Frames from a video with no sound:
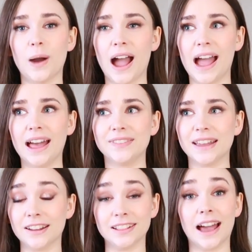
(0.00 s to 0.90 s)
and
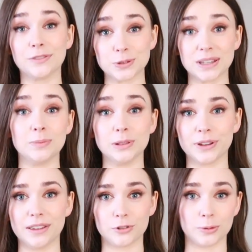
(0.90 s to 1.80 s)
then I'll have to keep
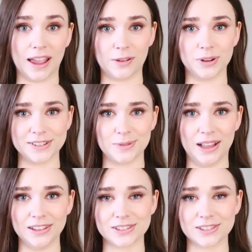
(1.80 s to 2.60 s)
looking for a black one as well.